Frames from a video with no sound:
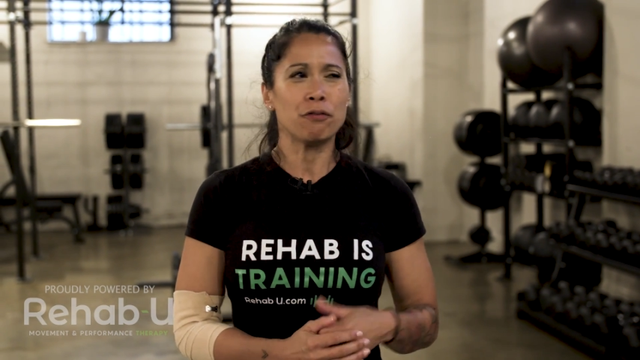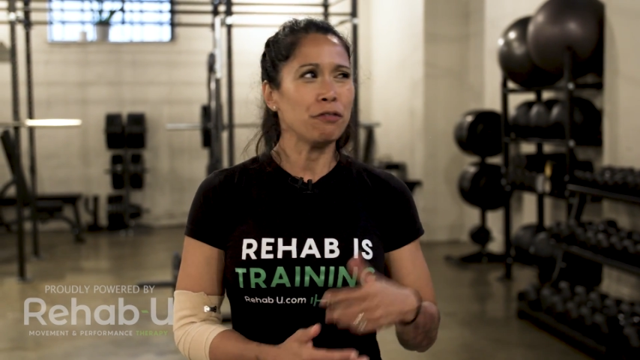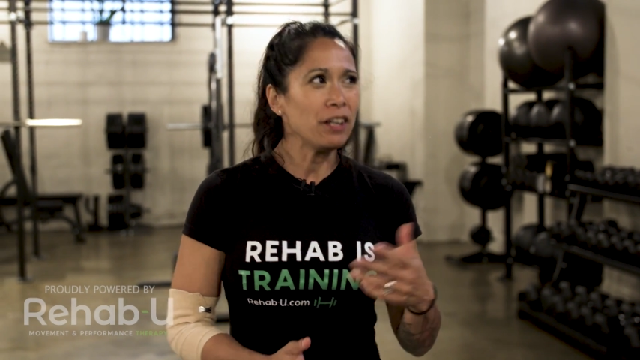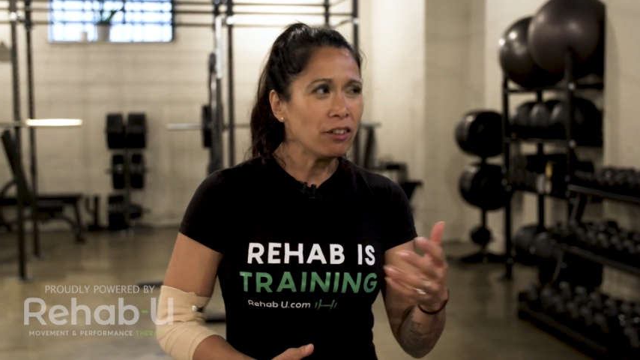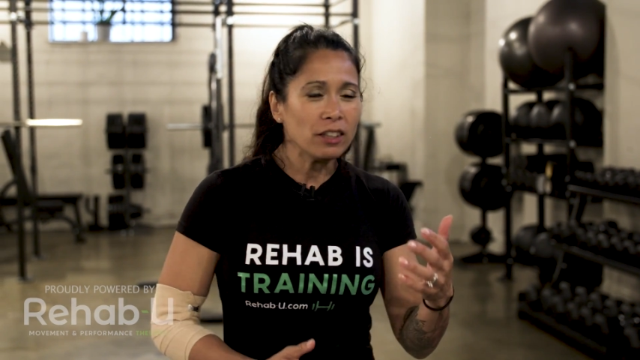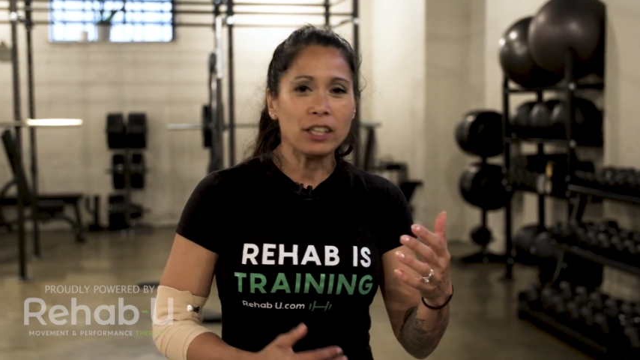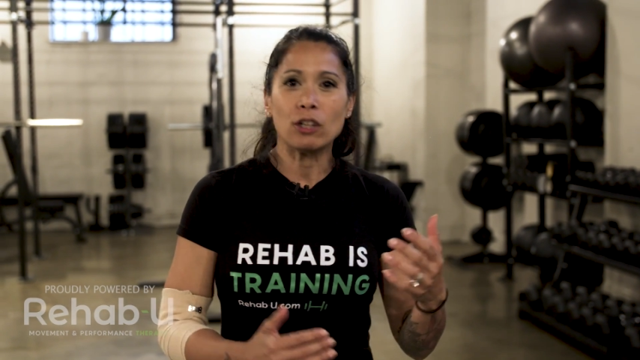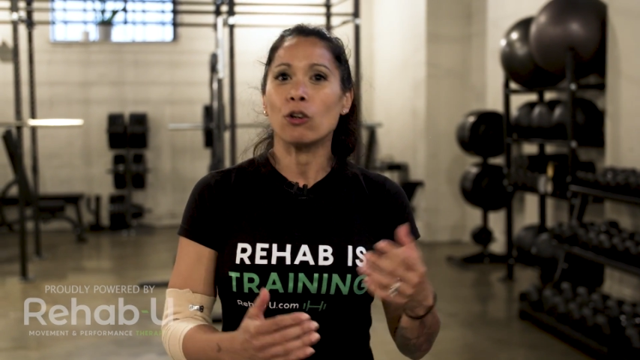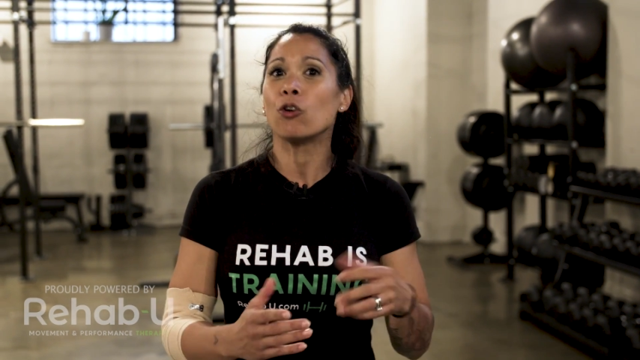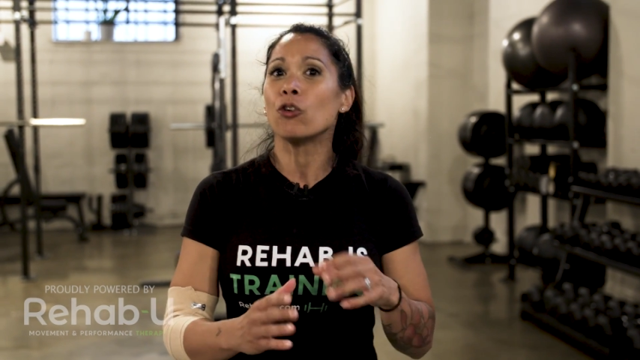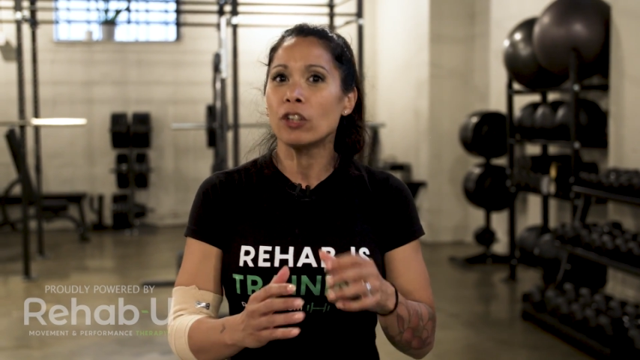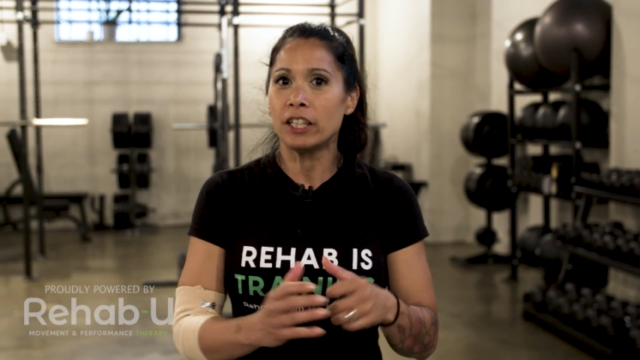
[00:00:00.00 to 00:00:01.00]
fairly
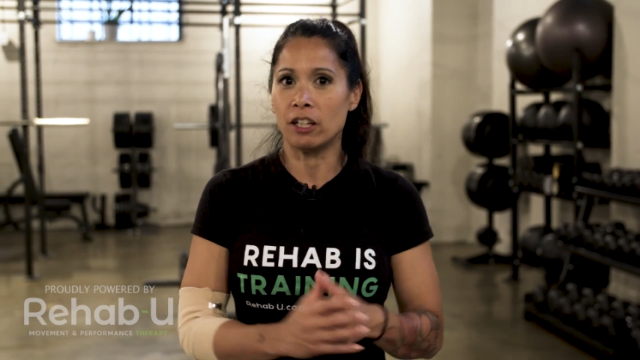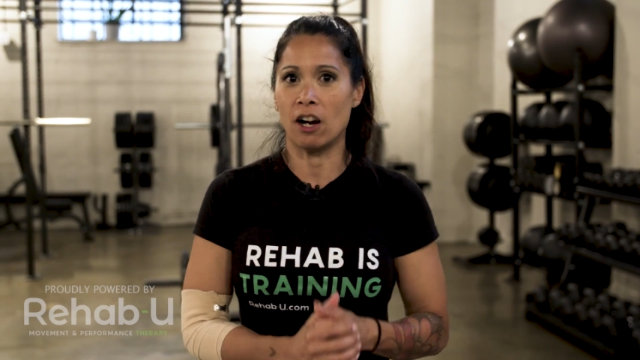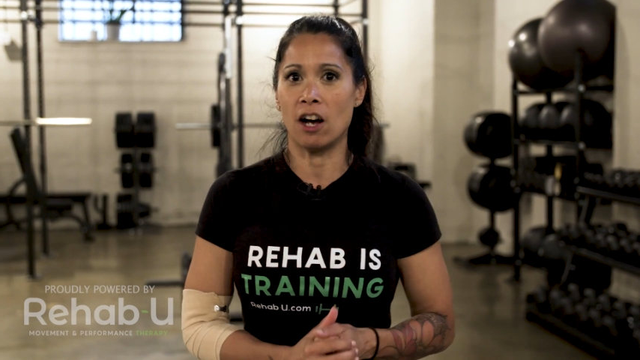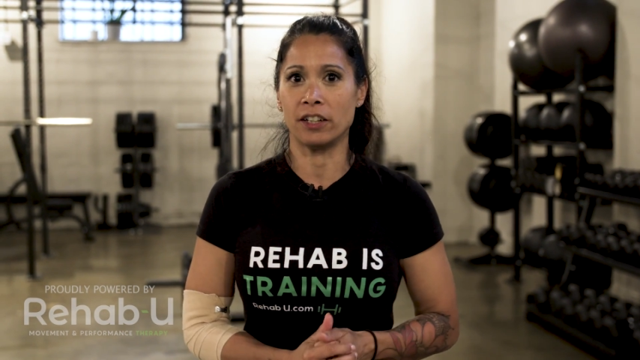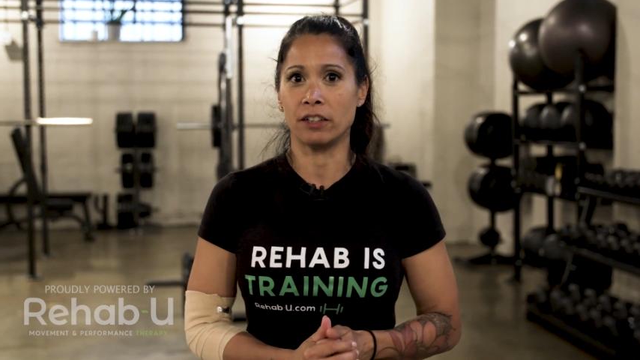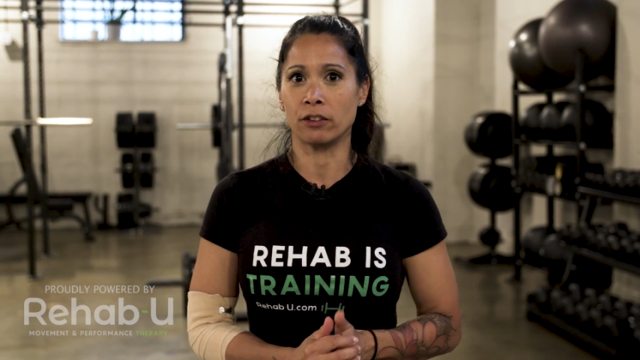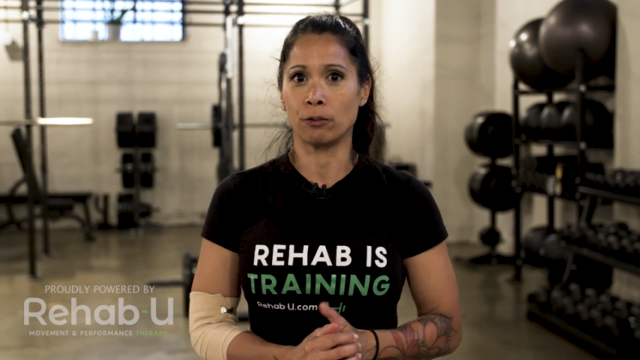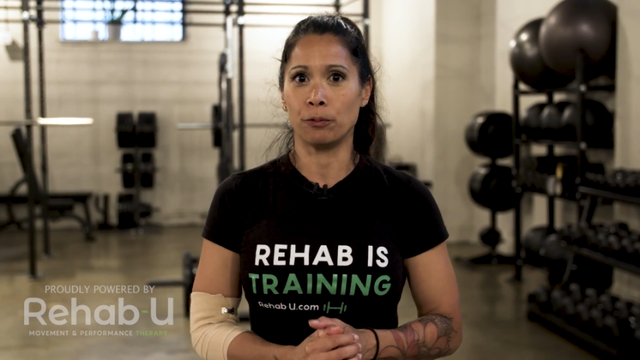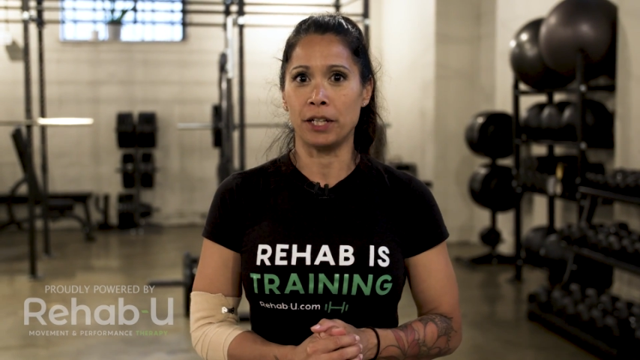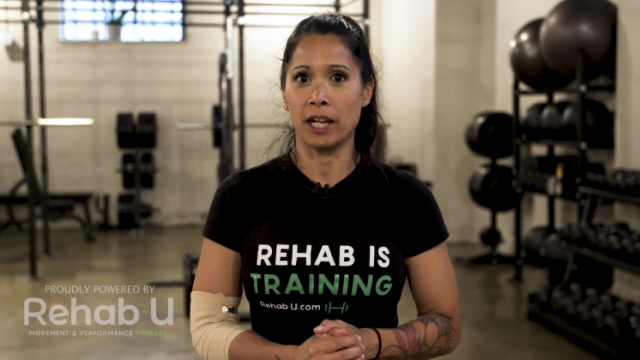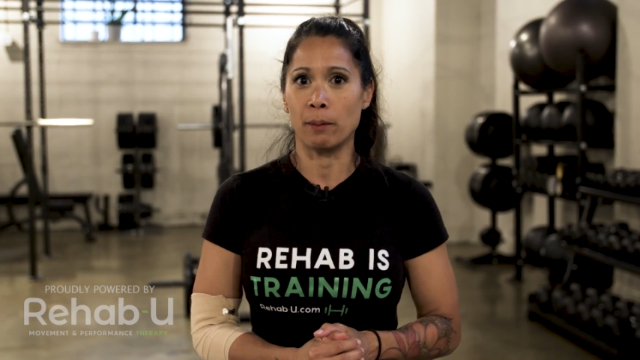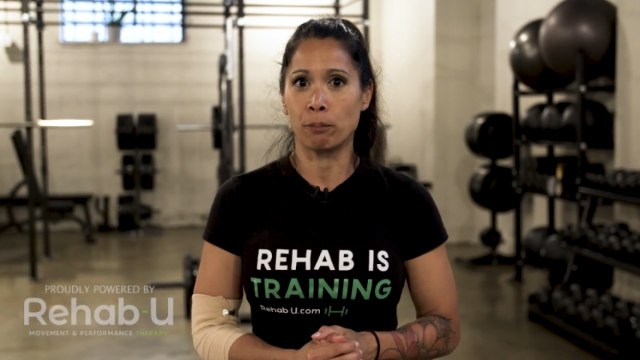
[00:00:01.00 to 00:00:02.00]
early on in the
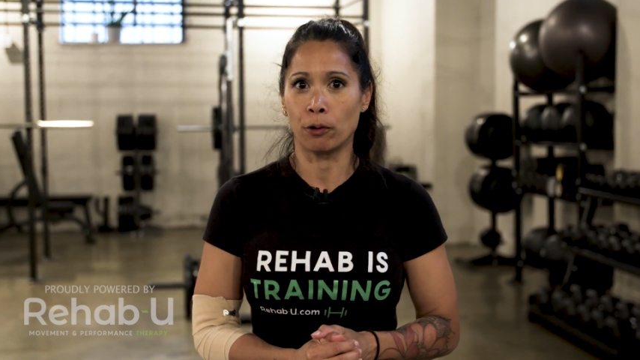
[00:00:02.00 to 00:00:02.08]
rehab